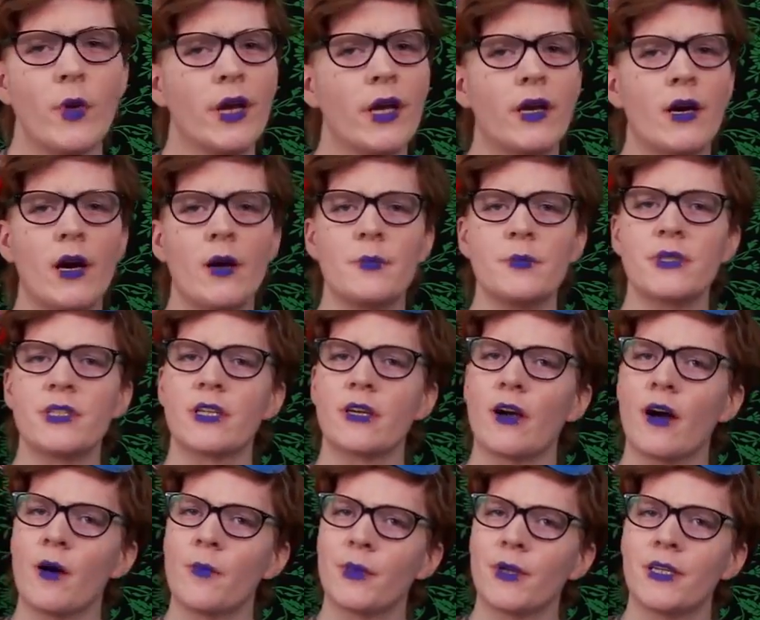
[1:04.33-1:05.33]
When it comes to
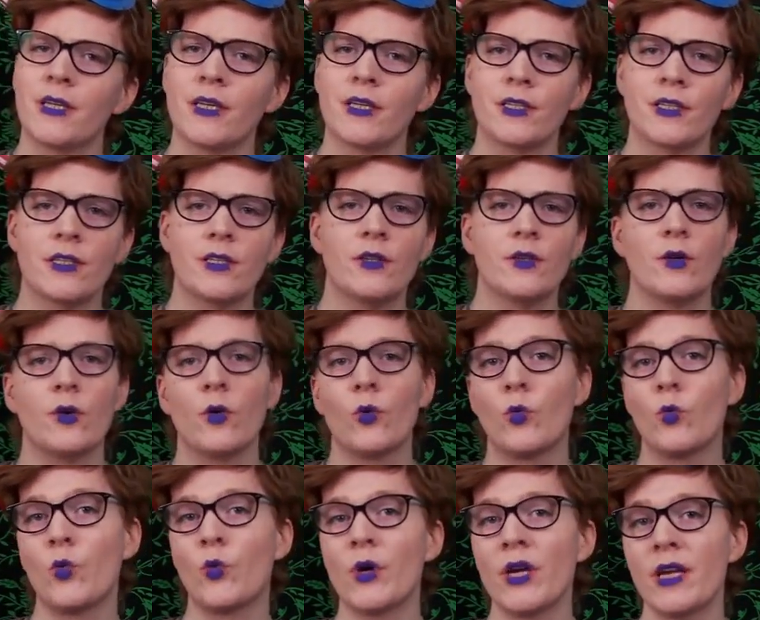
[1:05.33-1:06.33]
competition,
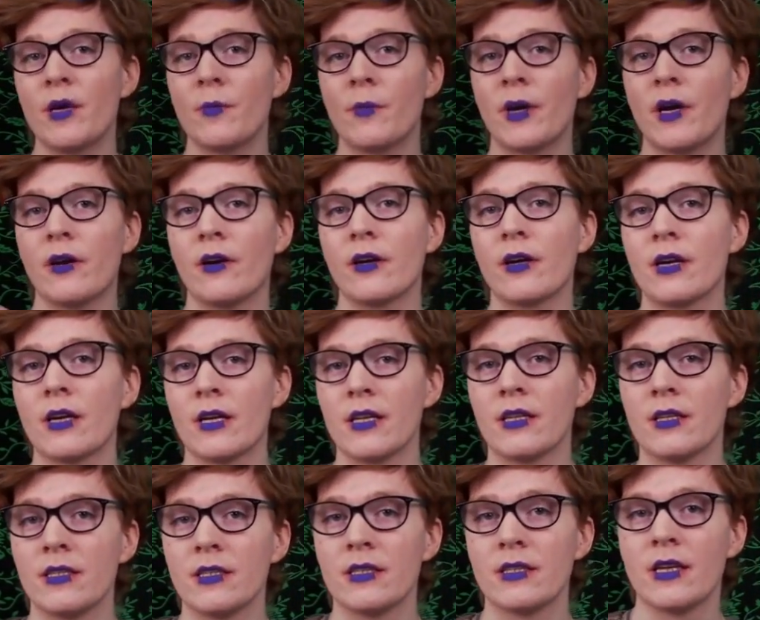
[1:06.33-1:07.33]
we
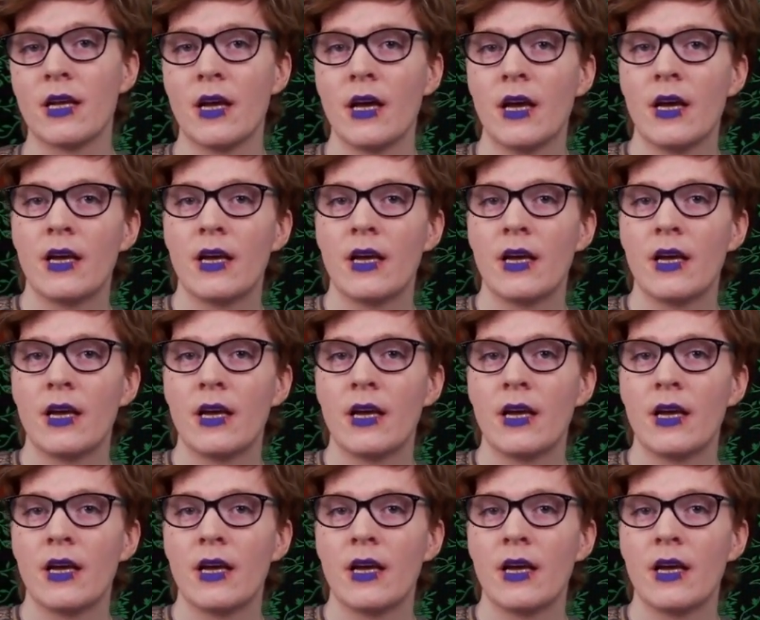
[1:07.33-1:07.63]
Americans